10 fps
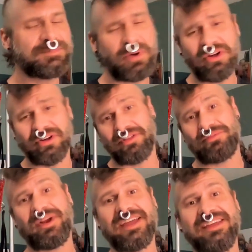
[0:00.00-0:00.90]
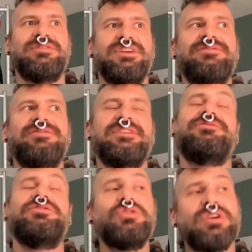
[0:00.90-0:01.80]
both, right? If
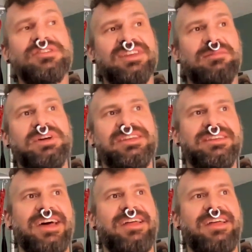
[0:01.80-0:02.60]
you are somebody that